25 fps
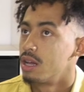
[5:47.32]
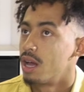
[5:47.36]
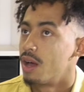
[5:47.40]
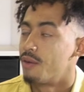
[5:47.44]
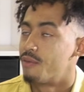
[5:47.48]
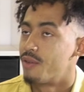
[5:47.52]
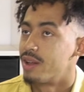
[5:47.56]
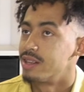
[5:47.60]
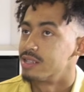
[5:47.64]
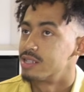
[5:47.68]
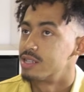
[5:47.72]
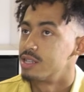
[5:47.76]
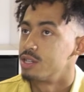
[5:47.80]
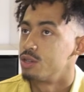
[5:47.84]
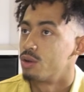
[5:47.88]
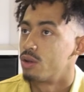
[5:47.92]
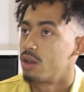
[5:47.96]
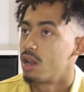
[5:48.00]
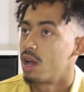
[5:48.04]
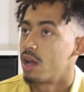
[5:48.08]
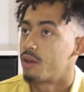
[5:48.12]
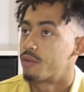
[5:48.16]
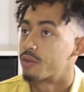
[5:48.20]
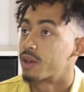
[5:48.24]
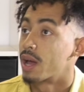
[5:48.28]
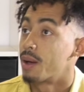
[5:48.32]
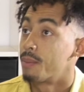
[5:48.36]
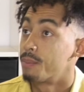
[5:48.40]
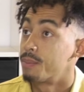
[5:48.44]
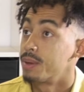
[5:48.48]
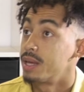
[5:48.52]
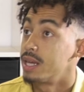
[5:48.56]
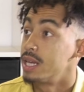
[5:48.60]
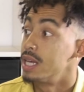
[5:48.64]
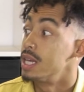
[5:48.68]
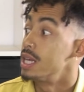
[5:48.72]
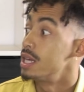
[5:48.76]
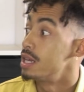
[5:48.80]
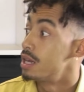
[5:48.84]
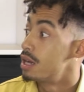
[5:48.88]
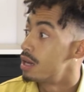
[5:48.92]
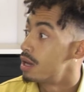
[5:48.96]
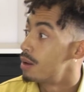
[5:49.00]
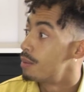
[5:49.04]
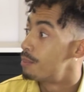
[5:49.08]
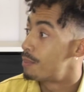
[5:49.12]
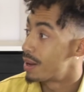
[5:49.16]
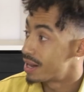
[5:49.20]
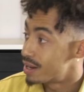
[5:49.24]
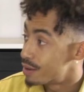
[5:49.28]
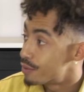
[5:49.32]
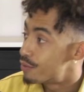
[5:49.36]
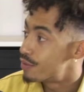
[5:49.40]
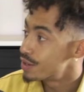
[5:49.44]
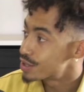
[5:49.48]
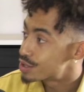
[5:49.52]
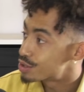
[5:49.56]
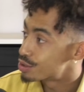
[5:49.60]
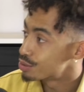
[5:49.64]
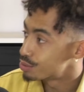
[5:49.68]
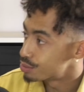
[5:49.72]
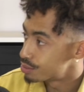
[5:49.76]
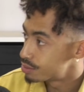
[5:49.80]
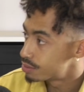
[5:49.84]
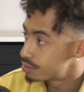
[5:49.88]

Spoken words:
events in your life can be beneficial.